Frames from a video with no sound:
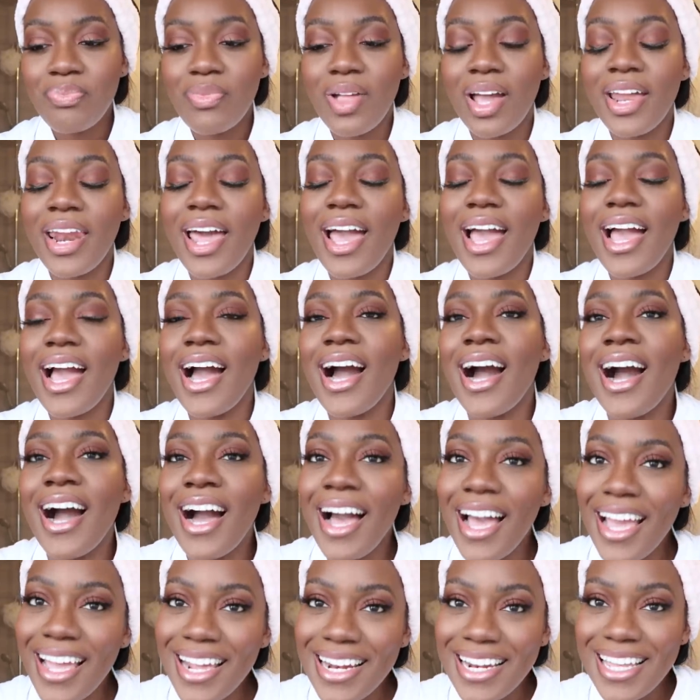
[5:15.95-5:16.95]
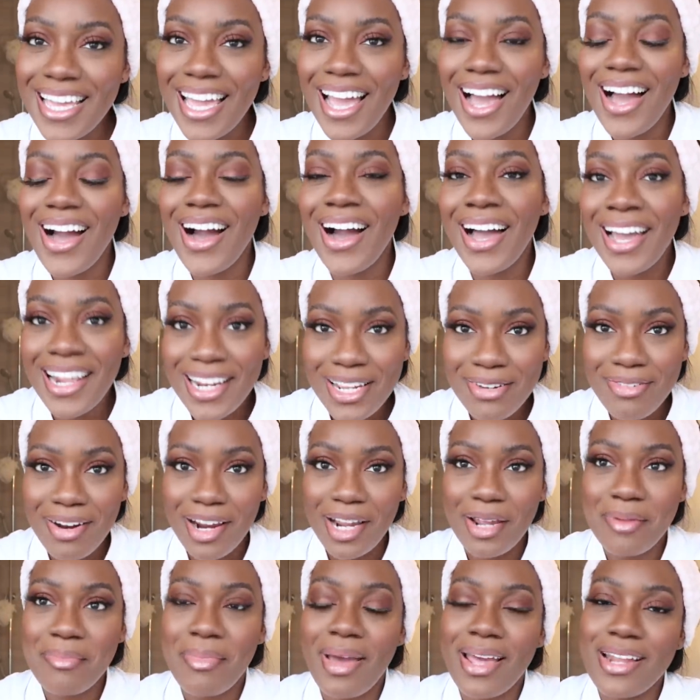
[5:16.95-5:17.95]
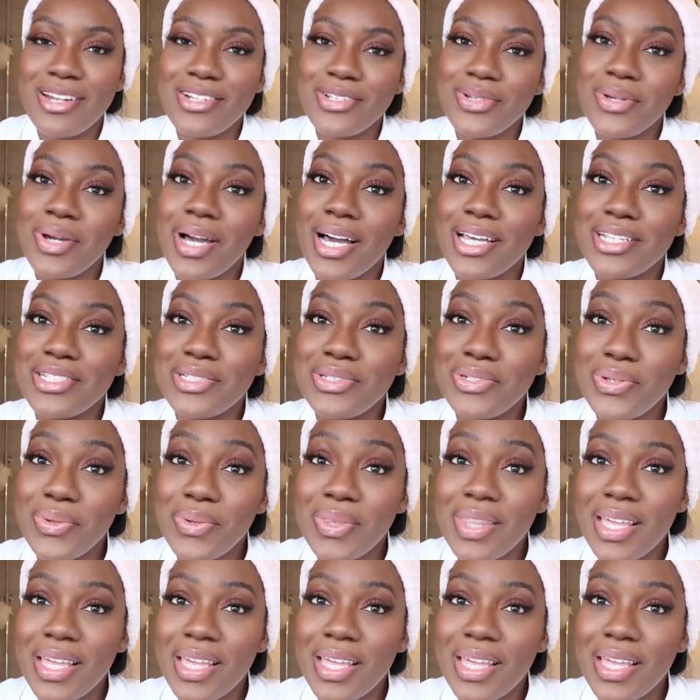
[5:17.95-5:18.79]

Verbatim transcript: and I highly highly recommend you guys do